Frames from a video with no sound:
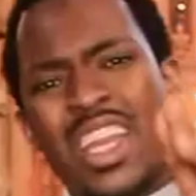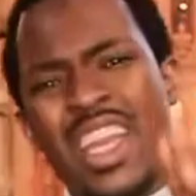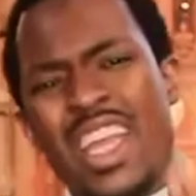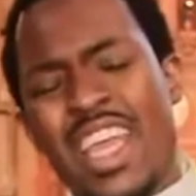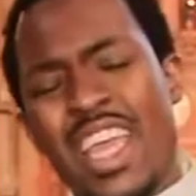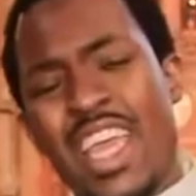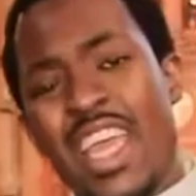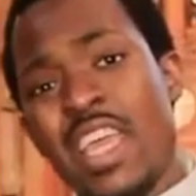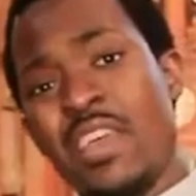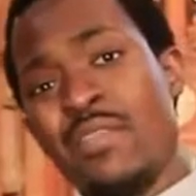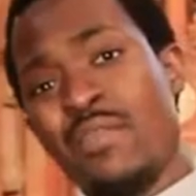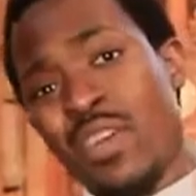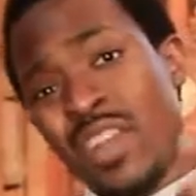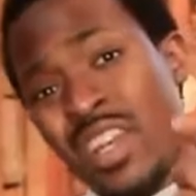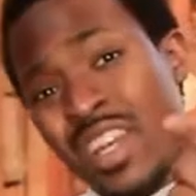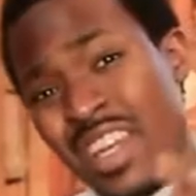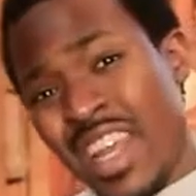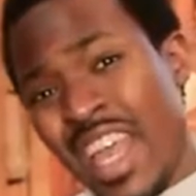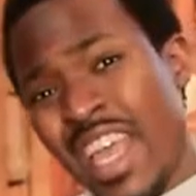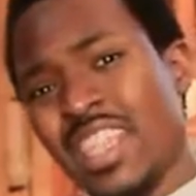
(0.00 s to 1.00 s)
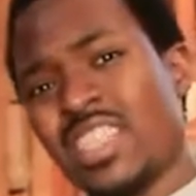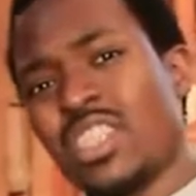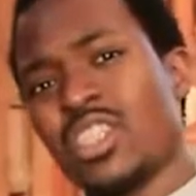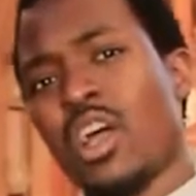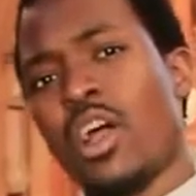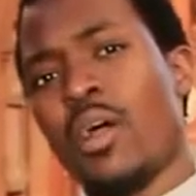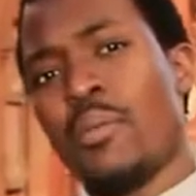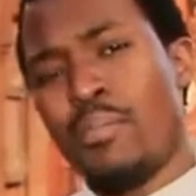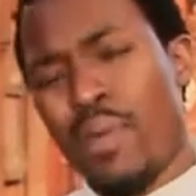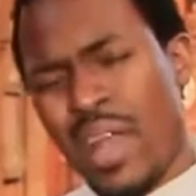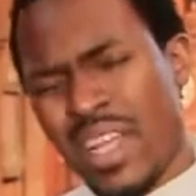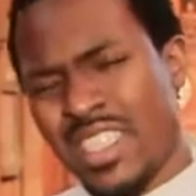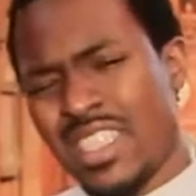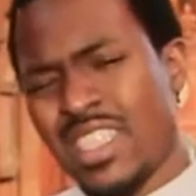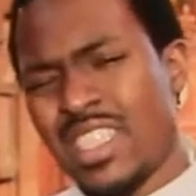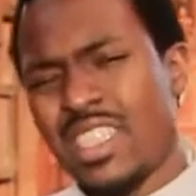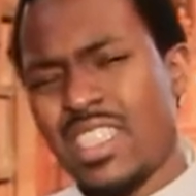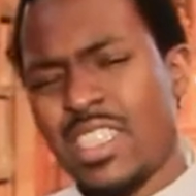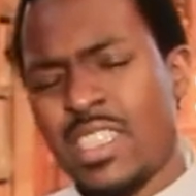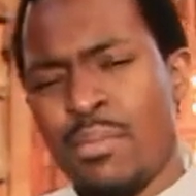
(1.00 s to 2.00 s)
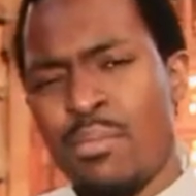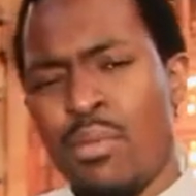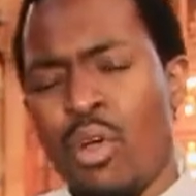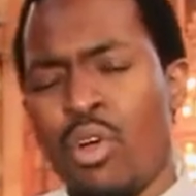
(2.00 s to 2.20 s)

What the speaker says: when even nature practices